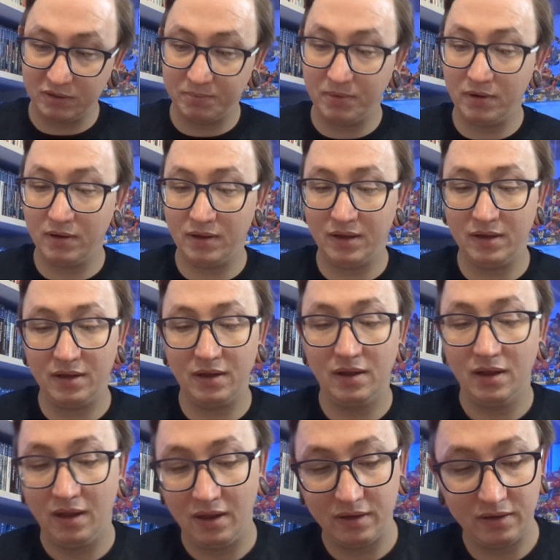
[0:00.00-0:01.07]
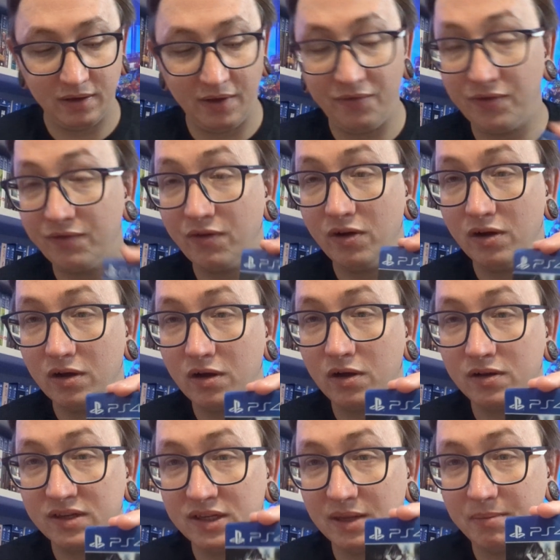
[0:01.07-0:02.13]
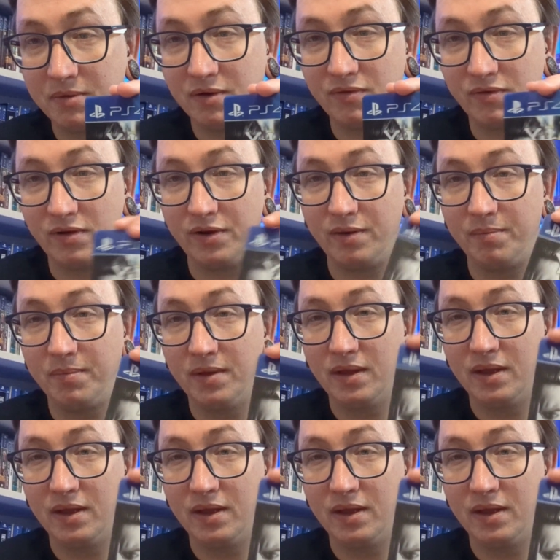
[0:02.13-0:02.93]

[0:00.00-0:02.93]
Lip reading: but if they've got a slipcover on them,